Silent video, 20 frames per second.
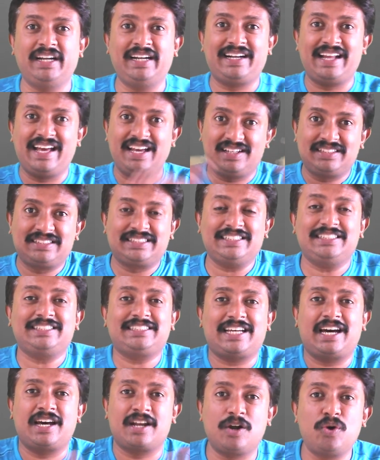It
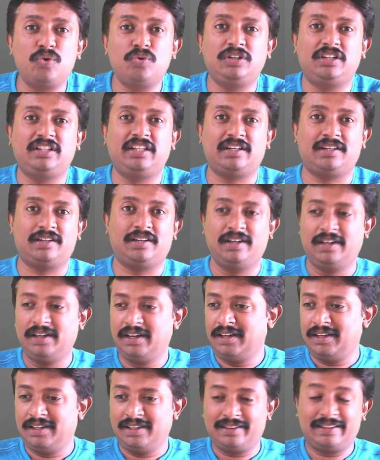exists around the
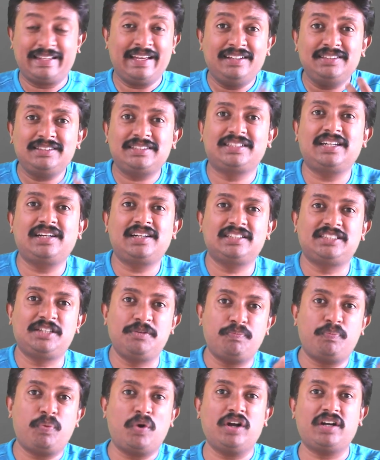things that is
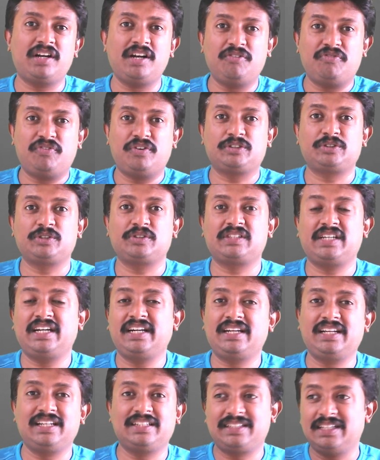important for
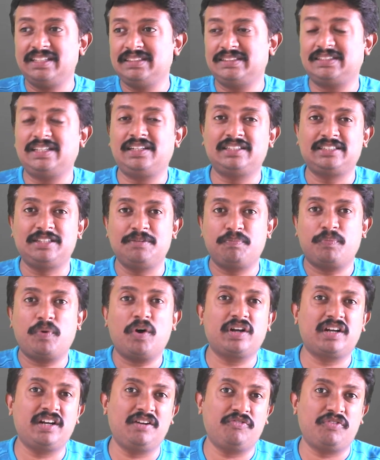society, things that is
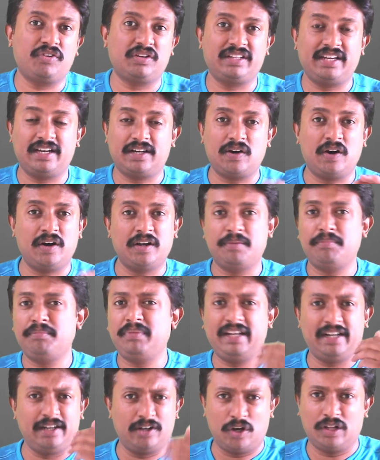important for the
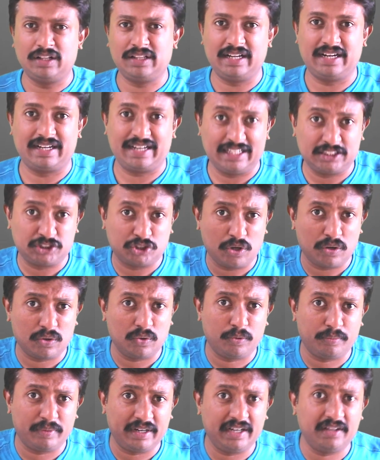economy and all that. Yes or
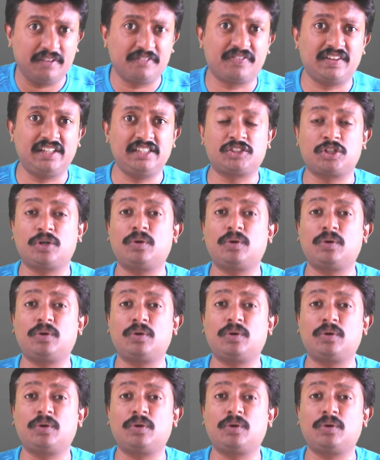no, my dear friend?